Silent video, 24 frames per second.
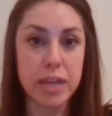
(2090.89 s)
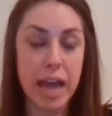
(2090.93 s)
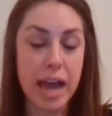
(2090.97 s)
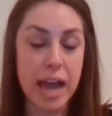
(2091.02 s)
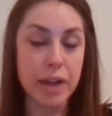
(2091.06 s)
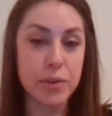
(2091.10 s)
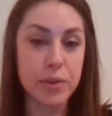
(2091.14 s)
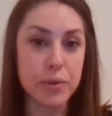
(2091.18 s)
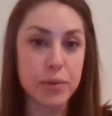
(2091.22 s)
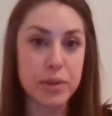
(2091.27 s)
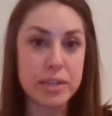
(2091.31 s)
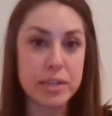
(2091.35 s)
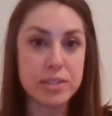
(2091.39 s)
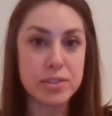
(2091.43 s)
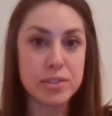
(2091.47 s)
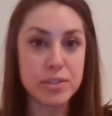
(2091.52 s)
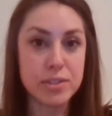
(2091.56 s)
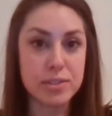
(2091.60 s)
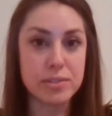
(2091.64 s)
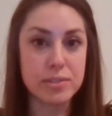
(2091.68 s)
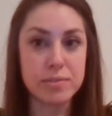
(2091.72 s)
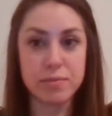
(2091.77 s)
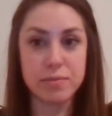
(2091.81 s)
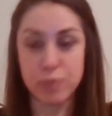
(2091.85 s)

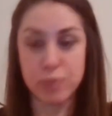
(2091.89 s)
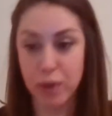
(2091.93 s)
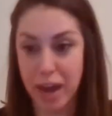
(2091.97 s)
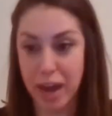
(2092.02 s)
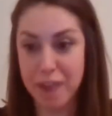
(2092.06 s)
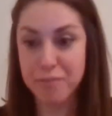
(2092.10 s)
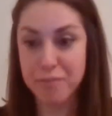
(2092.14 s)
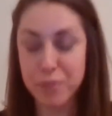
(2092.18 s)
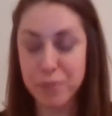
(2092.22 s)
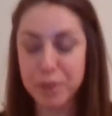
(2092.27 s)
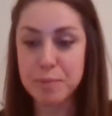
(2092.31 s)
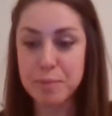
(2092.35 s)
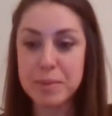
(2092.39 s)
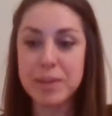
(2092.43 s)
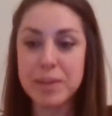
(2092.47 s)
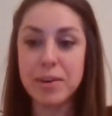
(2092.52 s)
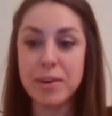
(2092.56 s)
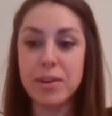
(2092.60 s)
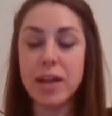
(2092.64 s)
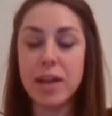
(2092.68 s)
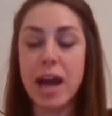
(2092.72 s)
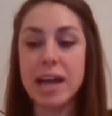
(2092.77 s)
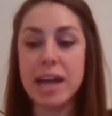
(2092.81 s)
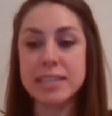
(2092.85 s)
calories for every
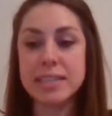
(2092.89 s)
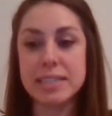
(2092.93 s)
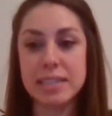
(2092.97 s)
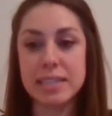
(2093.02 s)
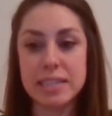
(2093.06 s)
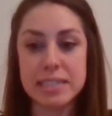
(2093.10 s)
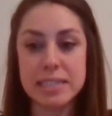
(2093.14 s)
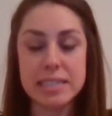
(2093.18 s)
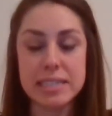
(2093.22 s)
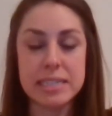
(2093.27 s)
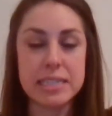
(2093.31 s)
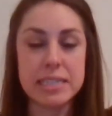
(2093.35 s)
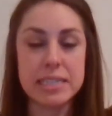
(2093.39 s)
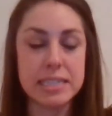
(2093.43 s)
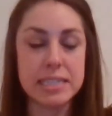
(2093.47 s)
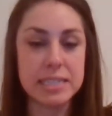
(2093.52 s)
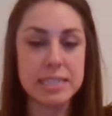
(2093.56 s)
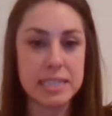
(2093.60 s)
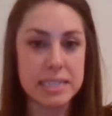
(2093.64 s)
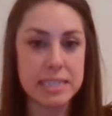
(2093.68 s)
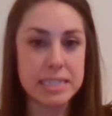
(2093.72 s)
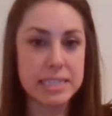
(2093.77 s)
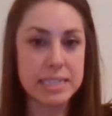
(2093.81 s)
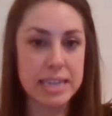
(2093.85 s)
meal as it is to
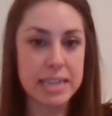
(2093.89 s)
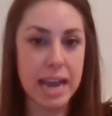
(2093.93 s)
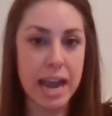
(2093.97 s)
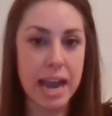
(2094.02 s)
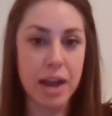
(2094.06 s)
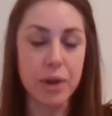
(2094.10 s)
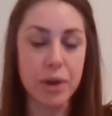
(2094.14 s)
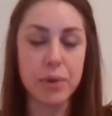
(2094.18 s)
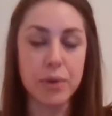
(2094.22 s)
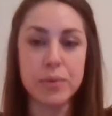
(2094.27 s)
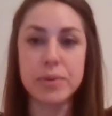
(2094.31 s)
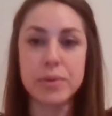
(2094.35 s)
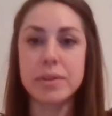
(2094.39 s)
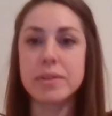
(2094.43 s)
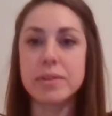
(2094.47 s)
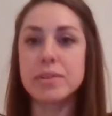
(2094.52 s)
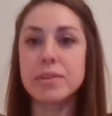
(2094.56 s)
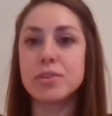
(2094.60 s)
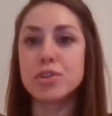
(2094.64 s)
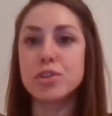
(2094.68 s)
sit down,